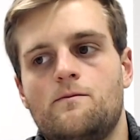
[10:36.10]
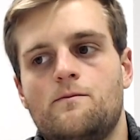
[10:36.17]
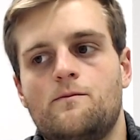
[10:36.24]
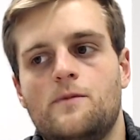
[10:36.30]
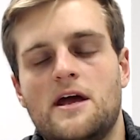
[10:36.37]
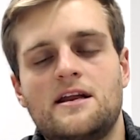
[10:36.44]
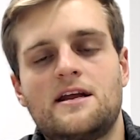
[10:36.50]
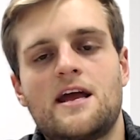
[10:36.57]

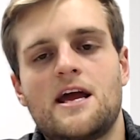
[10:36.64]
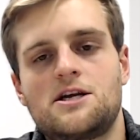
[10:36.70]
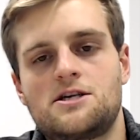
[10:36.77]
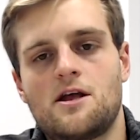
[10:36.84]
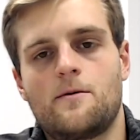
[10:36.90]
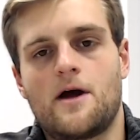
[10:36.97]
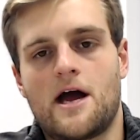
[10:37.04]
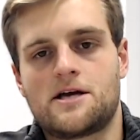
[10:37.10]
indication
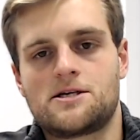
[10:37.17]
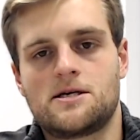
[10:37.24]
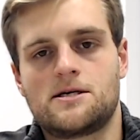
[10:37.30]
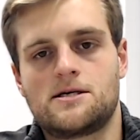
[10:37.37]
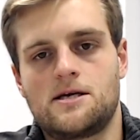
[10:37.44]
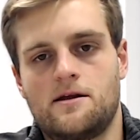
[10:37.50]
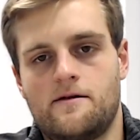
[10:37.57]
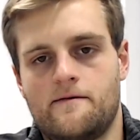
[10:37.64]
that we actually
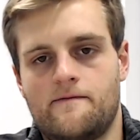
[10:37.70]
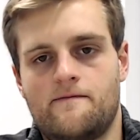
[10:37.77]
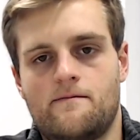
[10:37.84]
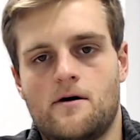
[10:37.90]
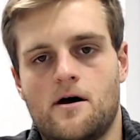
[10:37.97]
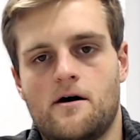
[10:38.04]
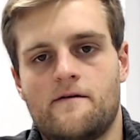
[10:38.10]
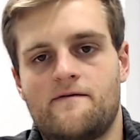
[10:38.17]
see the
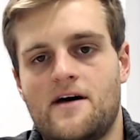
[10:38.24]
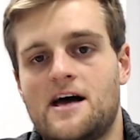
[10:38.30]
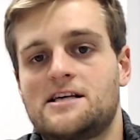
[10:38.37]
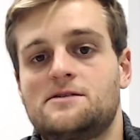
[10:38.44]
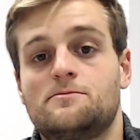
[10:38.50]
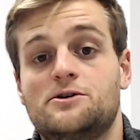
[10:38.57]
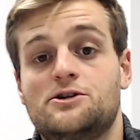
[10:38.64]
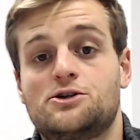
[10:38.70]
uh,
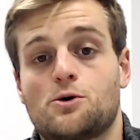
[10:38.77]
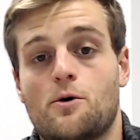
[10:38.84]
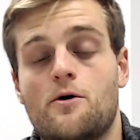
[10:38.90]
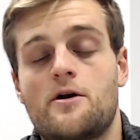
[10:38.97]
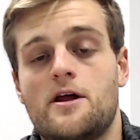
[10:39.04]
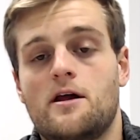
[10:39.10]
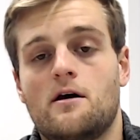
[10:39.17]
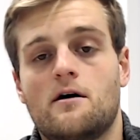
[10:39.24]
vast
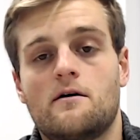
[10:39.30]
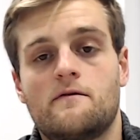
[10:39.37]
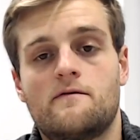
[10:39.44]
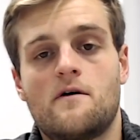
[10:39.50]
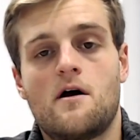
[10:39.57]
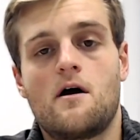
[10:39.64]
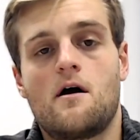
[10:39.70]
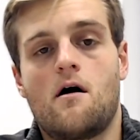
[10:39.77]
majority of
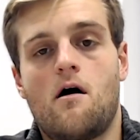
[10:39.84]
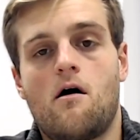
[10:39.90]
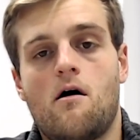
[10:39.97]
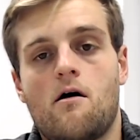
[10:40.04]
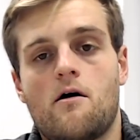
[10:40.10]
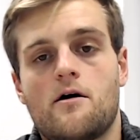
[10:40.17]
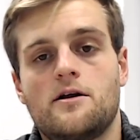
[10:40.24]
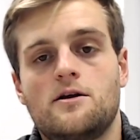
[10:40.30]

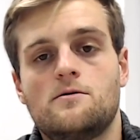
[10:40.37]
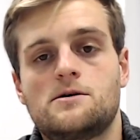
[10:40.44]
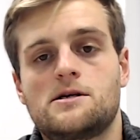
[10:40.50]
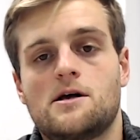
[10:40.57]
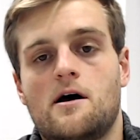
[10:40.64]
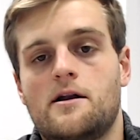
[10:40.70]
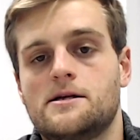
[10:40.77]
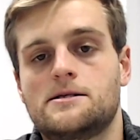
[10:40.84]
our use
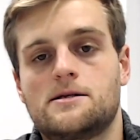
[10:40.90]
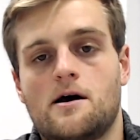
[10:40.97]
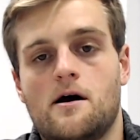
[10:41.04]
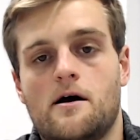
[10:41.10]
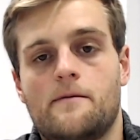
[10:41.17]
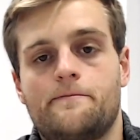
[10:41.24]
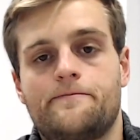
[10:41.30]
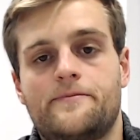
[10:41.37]
on is
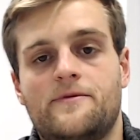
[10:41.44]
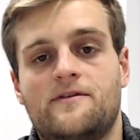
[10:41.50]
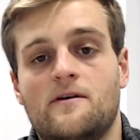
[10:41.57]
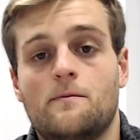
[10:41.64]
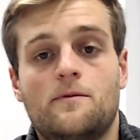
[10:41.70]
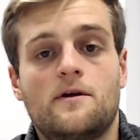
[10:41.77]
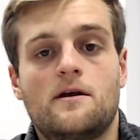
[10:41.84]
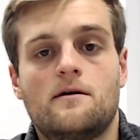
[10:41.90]
uh,
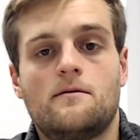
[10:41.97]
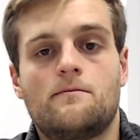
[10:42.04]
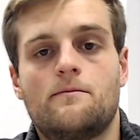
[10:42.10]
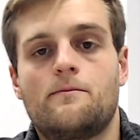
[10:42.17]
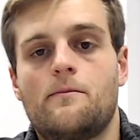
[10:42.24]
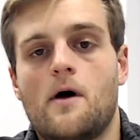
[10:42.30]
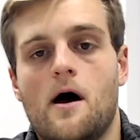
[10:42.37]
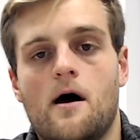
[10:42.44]
simply
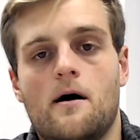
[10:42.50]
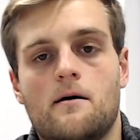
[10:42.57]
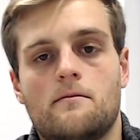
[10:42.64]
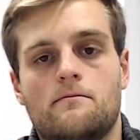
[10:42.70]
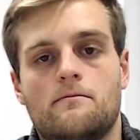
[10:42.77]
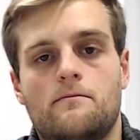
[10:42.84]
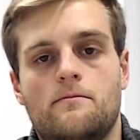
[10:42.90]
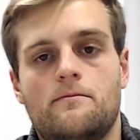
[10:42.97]
uh,
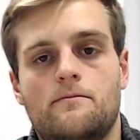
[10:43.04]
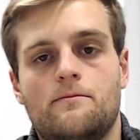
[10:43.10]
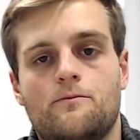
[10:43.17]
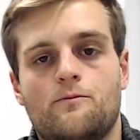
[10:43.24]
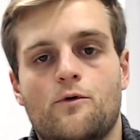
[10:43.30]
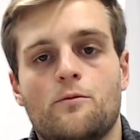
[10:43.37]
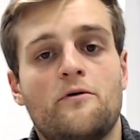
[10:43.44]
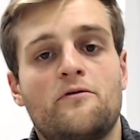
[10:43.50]

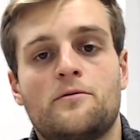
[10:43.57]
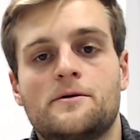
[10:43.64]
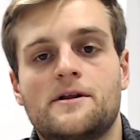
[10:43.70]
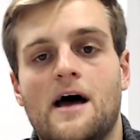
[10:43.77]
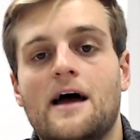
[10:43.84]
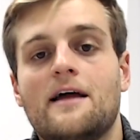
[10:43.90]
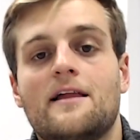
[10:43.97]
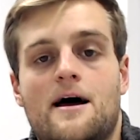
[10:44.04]
removable
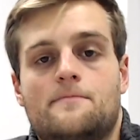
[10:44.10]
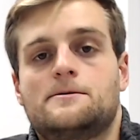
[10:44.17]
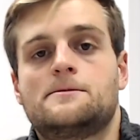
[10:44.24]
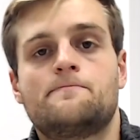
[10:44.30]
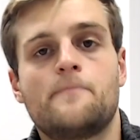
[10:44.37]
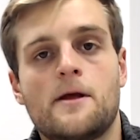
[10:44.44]
dilapse.